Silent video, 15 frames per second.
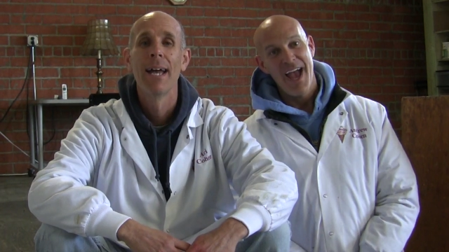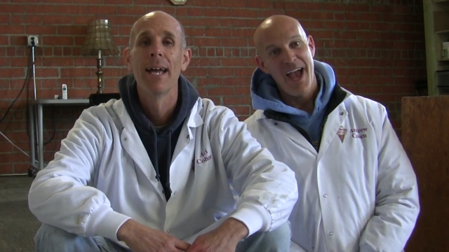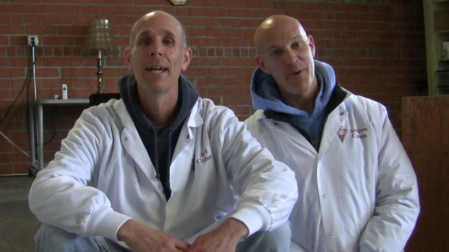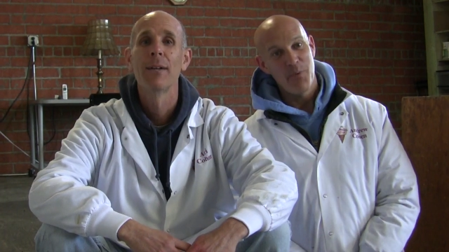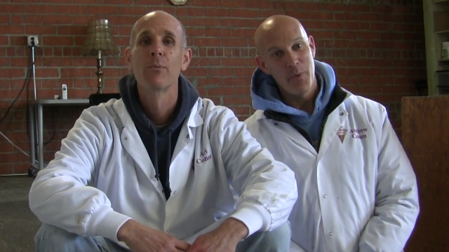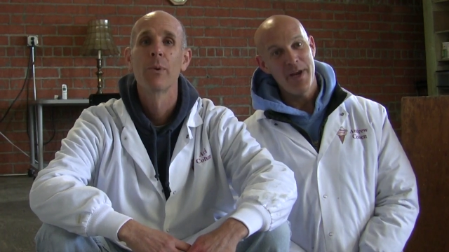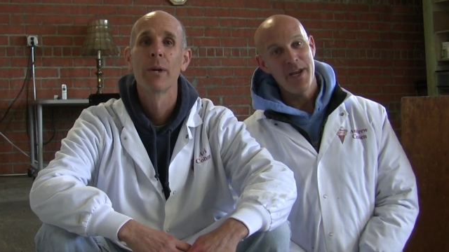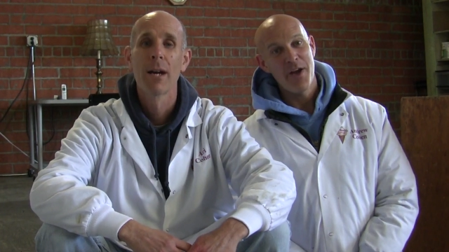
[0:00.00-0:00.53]

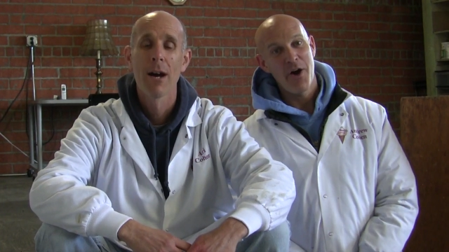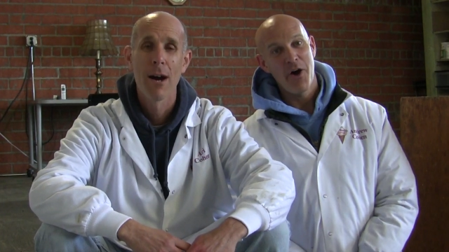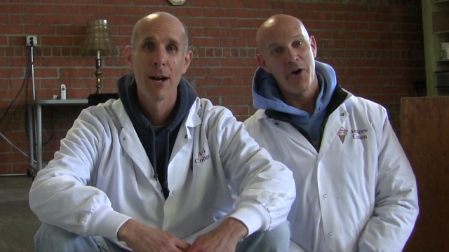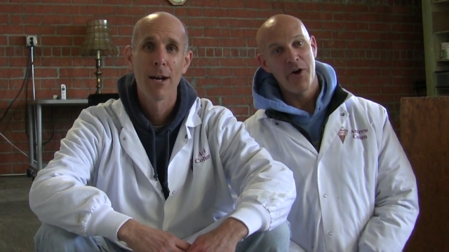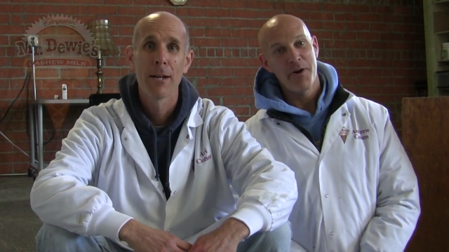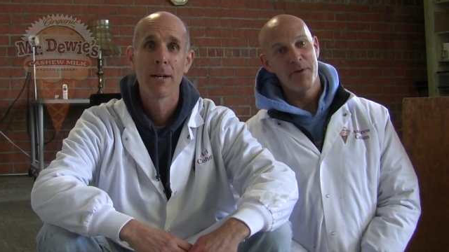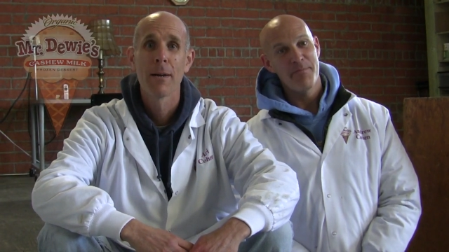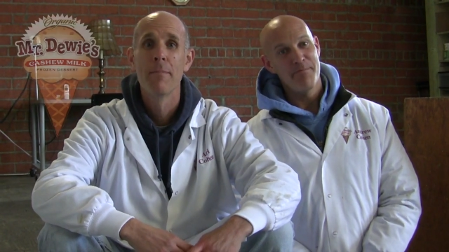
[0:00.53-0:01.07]
Speaker 1: And we
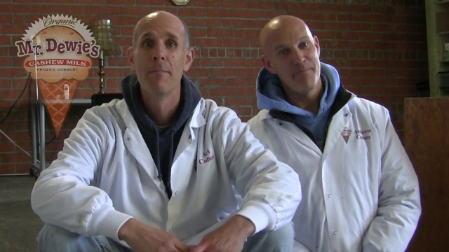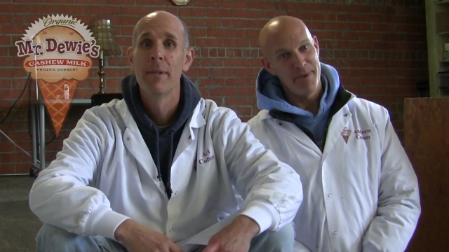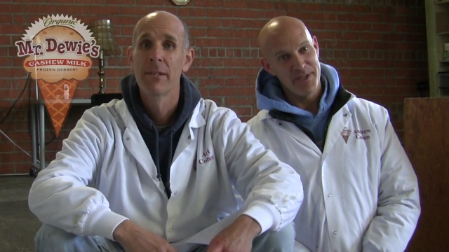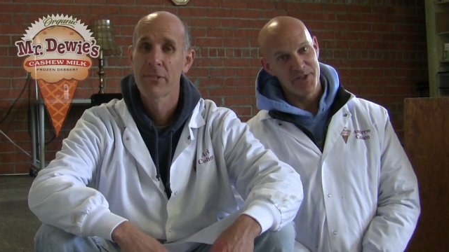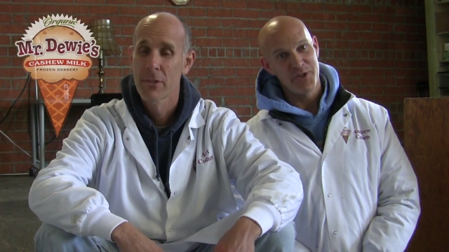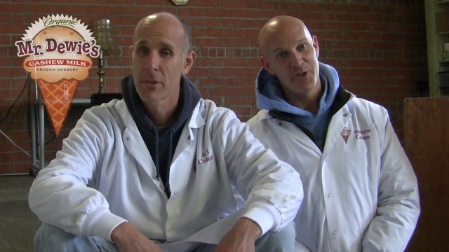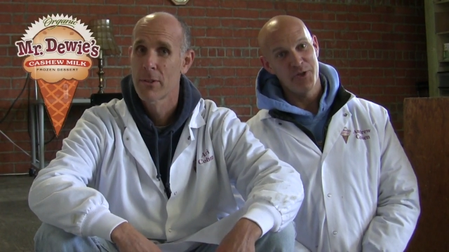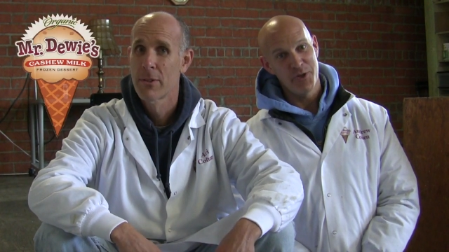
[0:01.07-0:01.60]
are
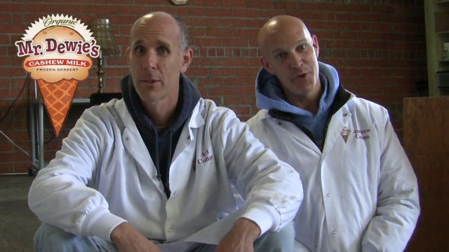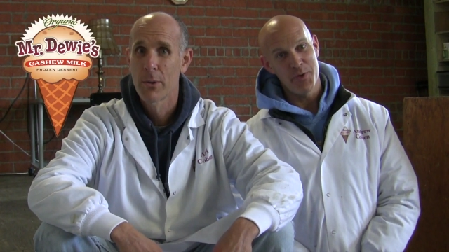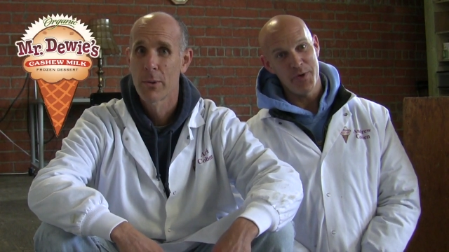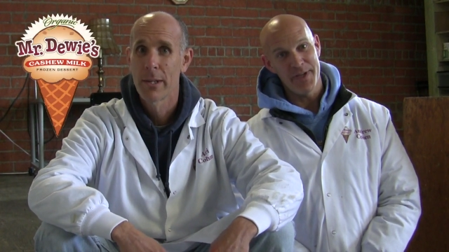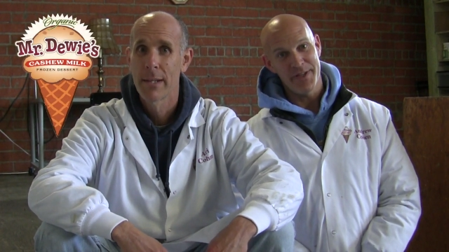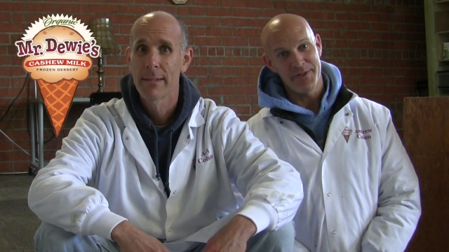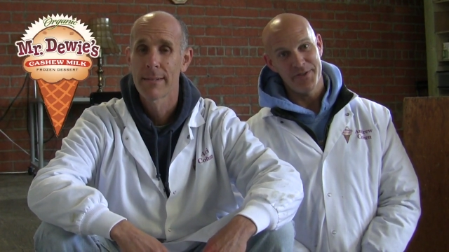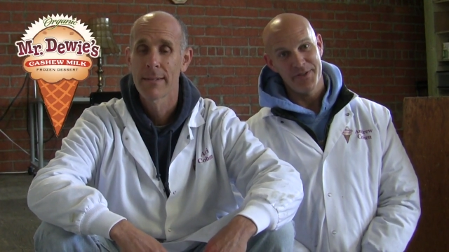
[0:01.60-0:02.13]
Mr.
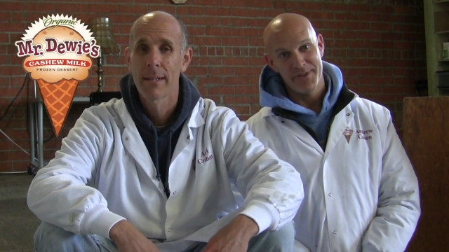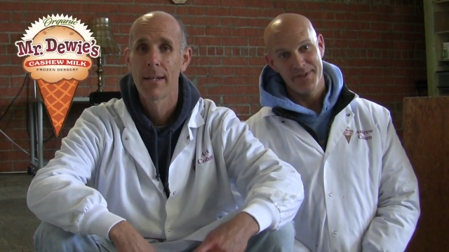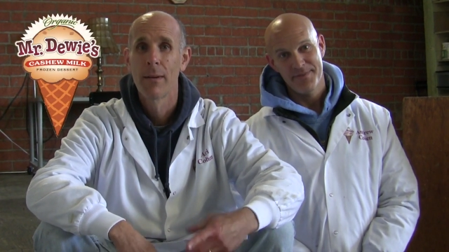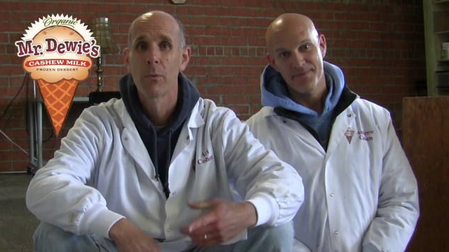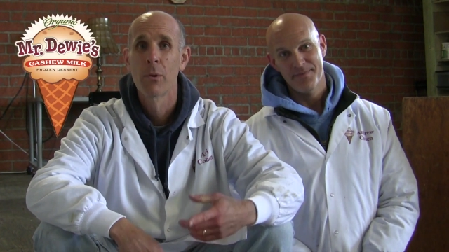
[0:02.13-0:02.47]
Dewey's.